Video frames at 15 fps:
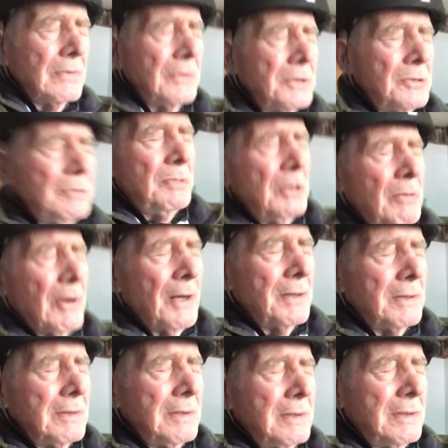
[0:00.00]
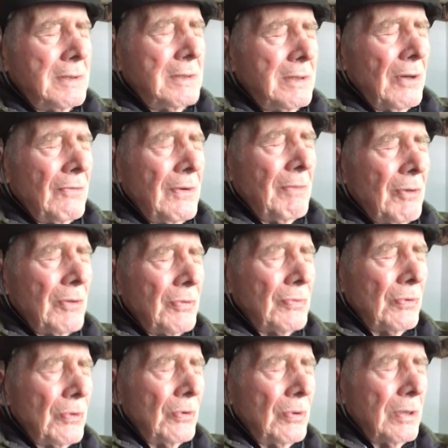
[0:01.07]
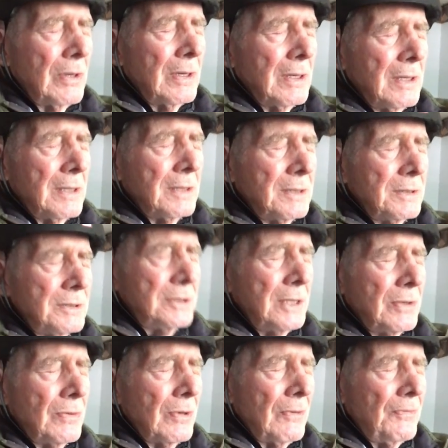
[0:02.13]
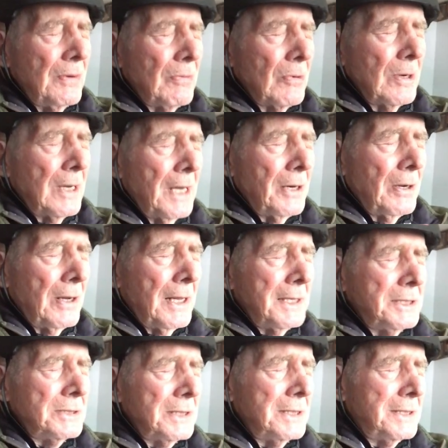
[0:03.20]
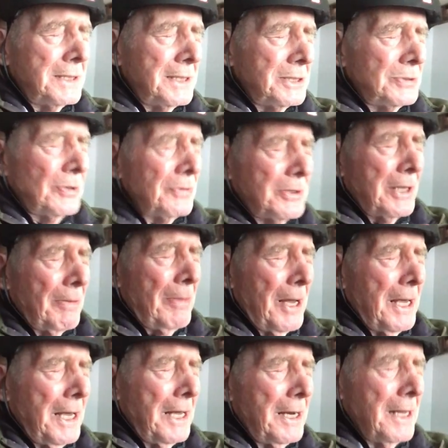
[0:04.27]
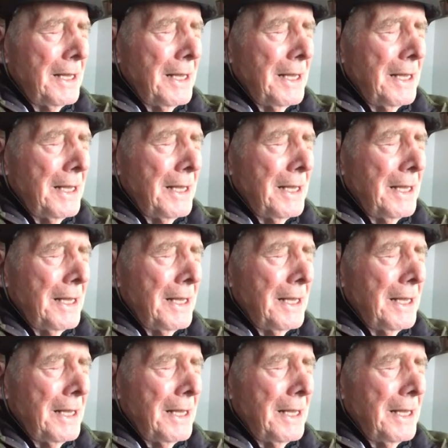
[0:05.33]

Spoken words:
which would be about November through January, February. I don't. It's off the top of my head.